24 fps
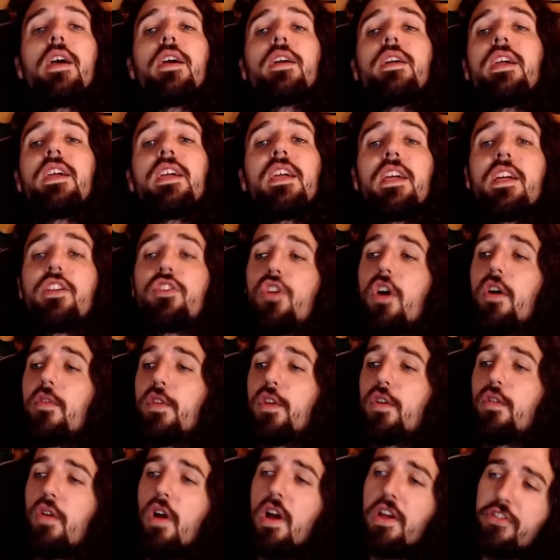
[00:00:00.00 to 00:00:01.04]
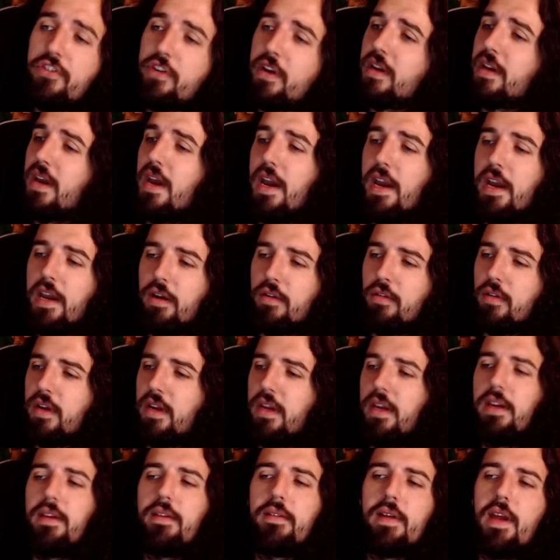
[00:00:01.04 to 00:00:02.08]
Geeky gets called for the cross-check. I
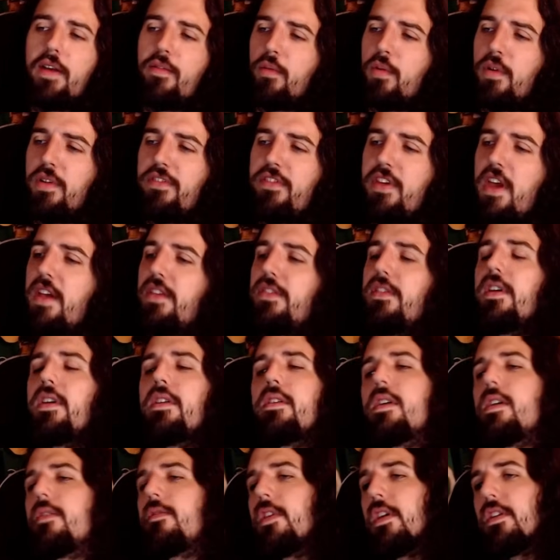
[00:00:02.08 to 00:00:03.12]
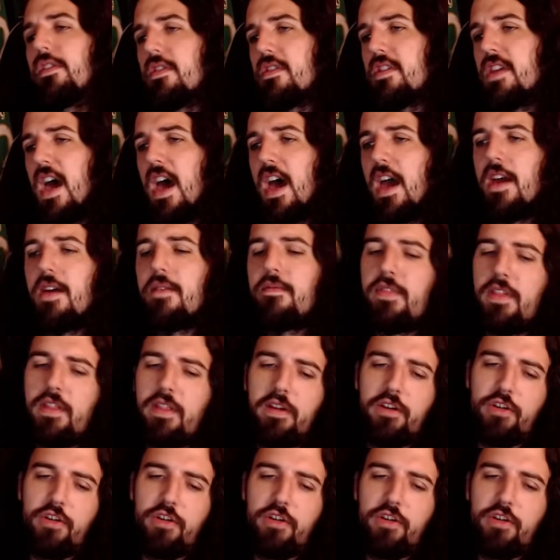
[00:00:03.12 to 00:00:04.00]
agree. Everyone says it. If there's a dive, then there